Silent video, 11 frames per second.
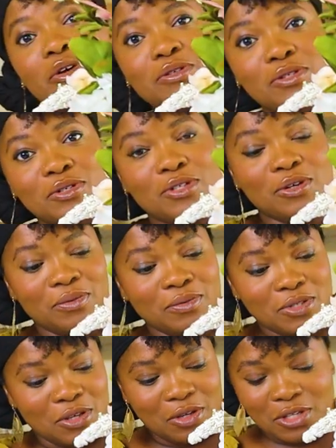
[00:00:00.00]
can also do.
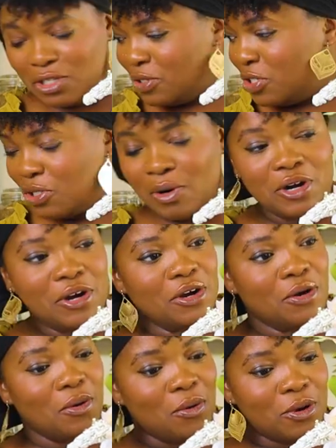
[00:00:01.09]
So you can do it
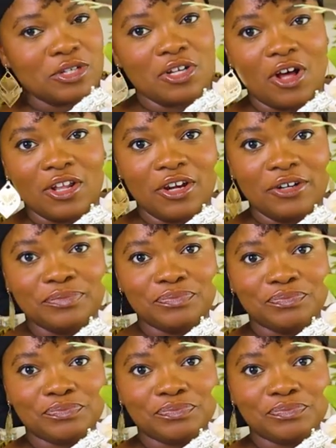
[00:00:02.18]
shorter or taller.